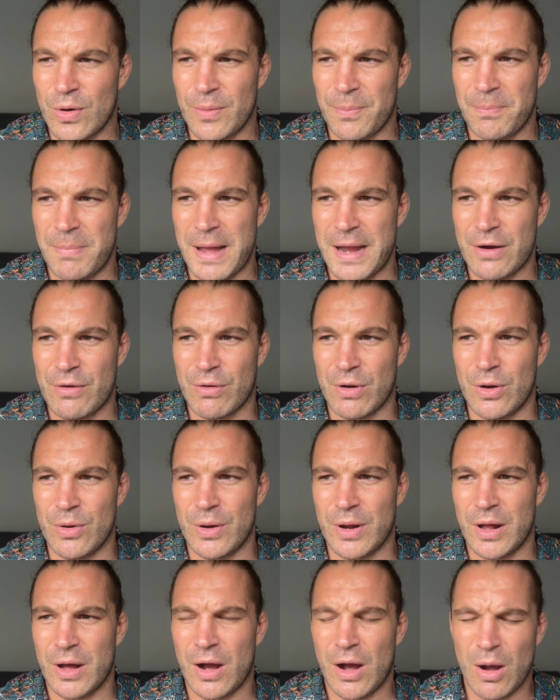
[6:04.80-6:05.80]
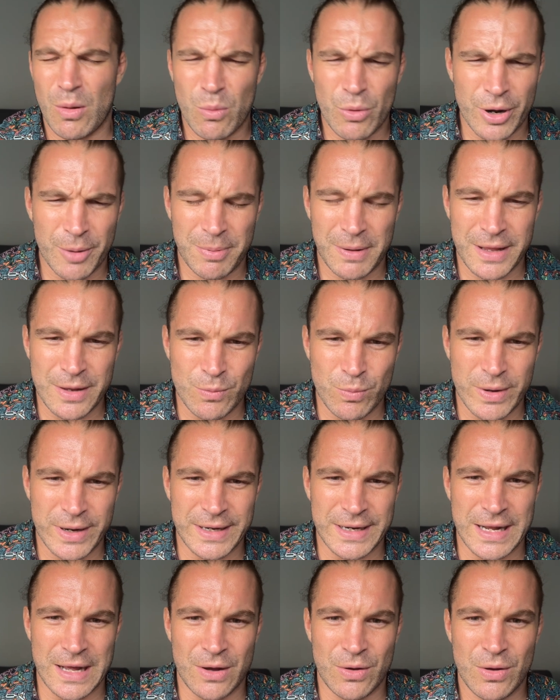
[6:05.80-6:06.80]
back row, I want to play
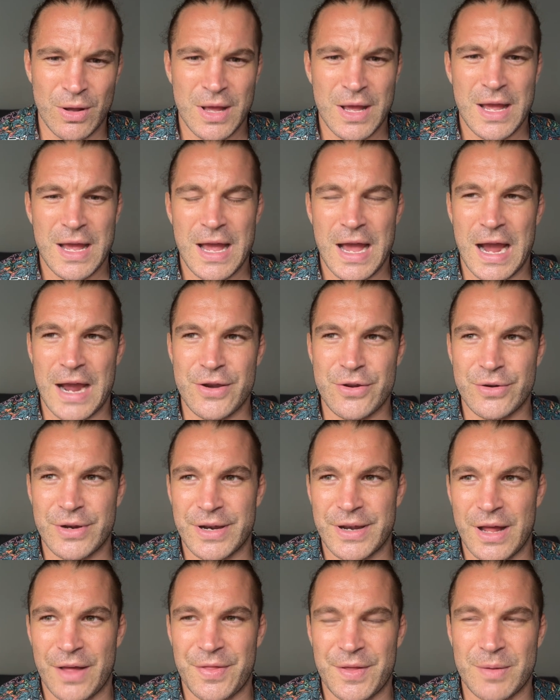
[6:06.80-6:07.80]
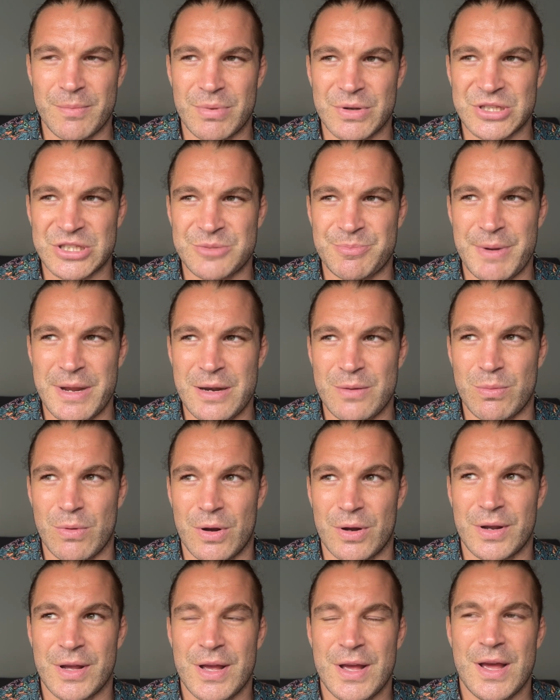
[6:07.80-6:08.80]
wing now, and you did nothing but speed
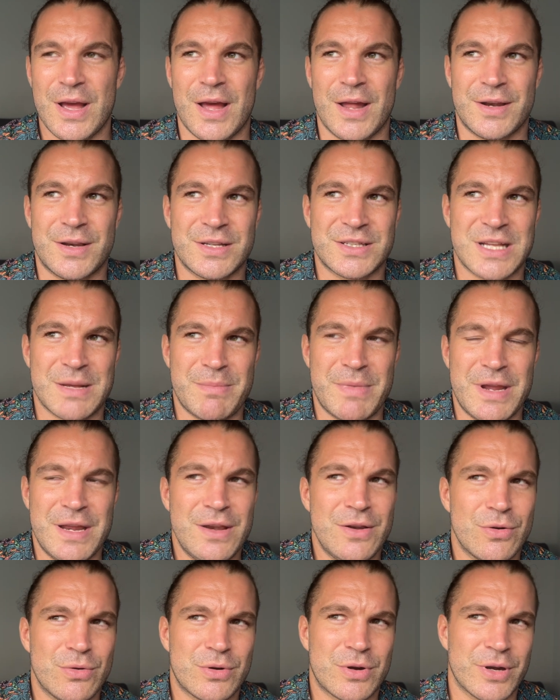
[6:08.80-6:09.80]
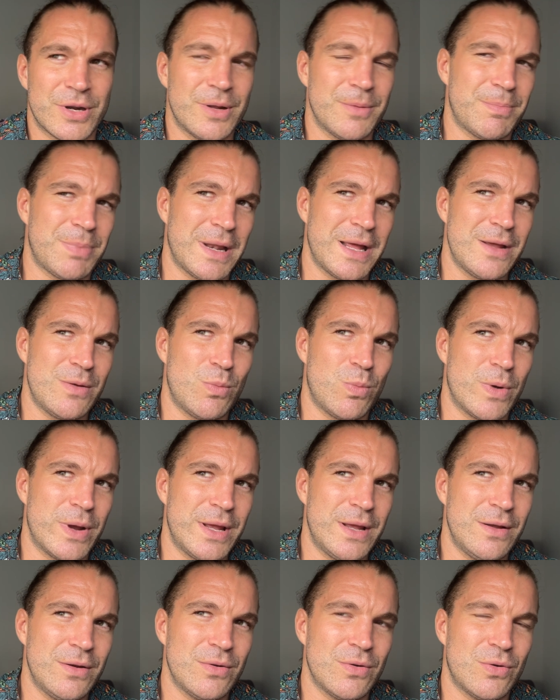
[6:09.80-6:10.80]
work, does that mean you're going to play
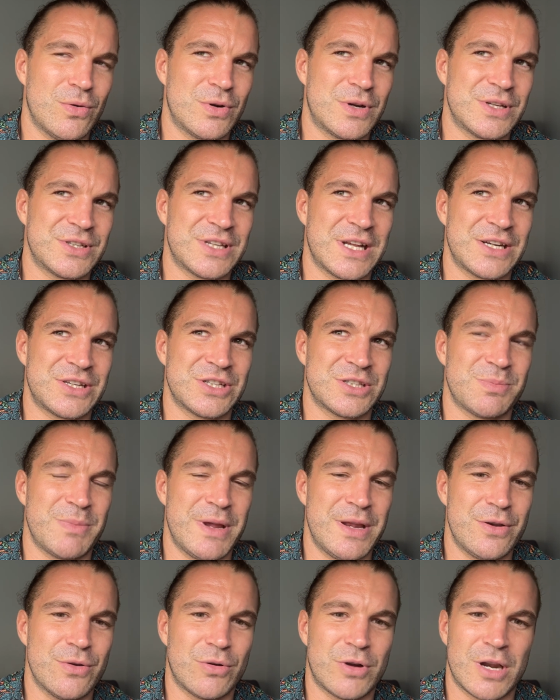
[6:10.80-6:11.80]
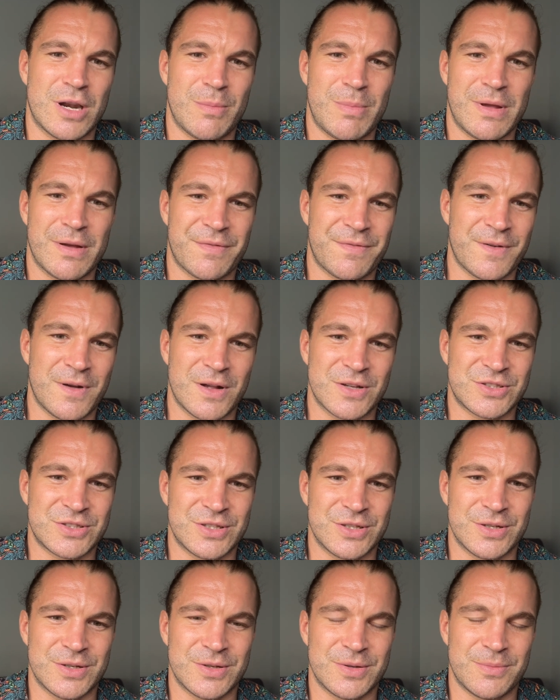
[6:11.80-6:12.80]
wing, or does that just mean you're going to be a
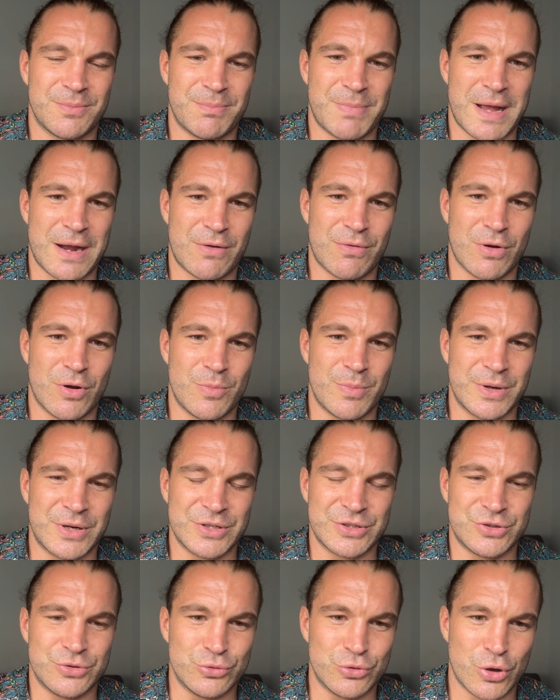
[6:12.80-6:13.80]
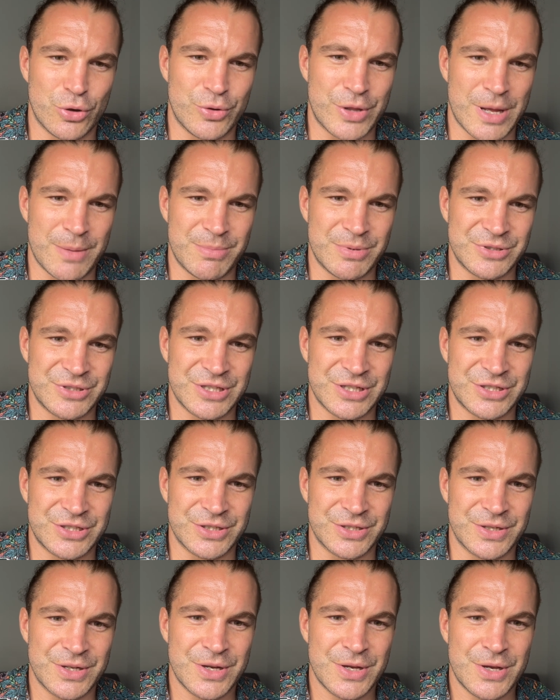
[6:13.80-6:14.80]
faster back row because you know that position?
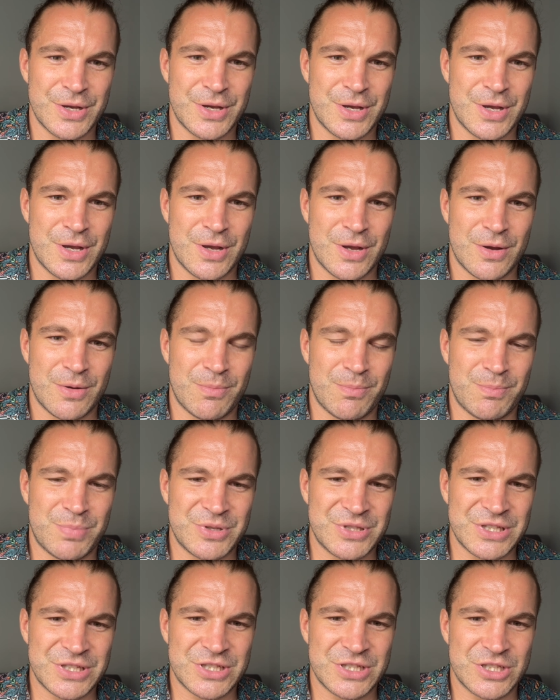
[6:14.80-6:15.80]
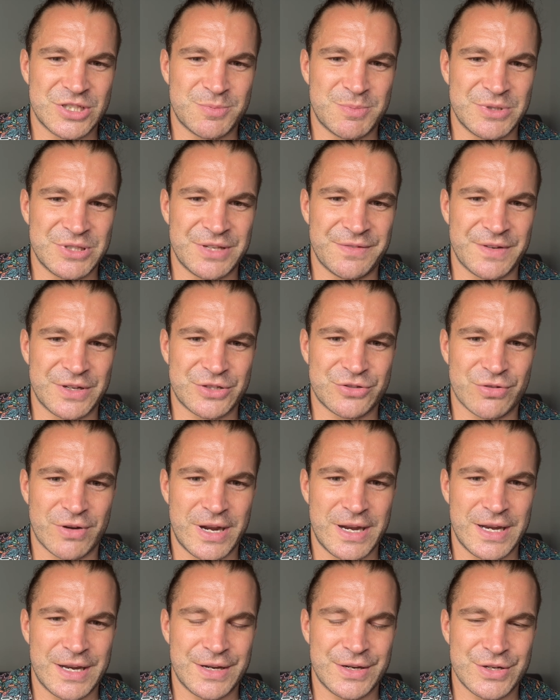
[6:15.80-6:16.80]
Position-specific
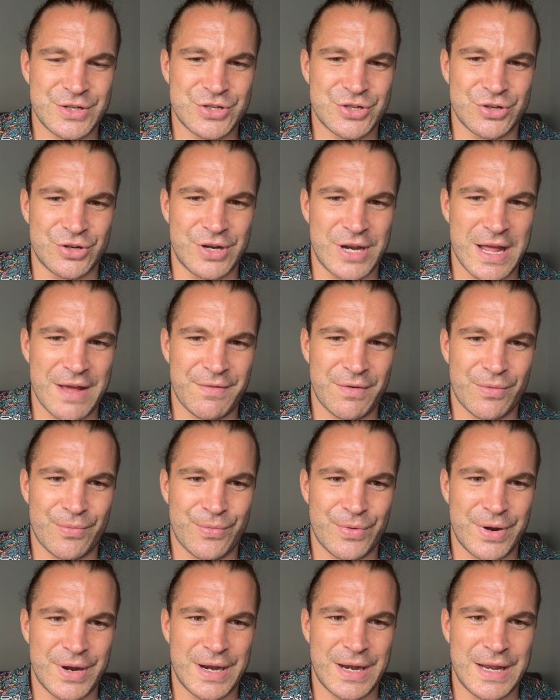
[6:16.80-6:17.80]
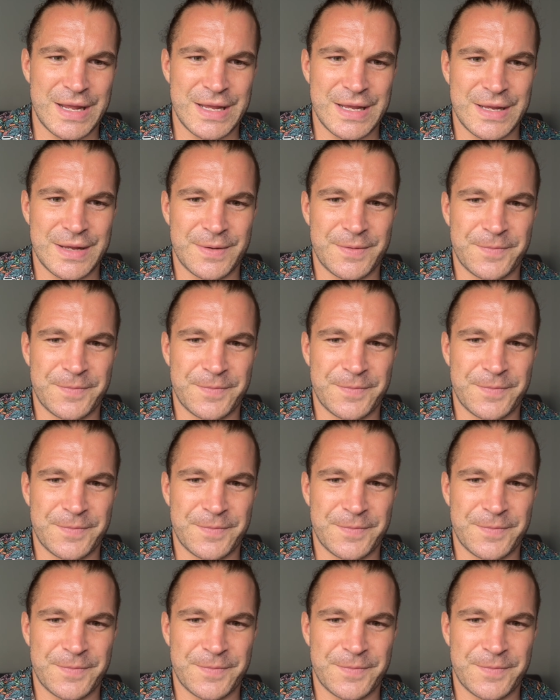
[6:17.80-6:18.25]
training should never really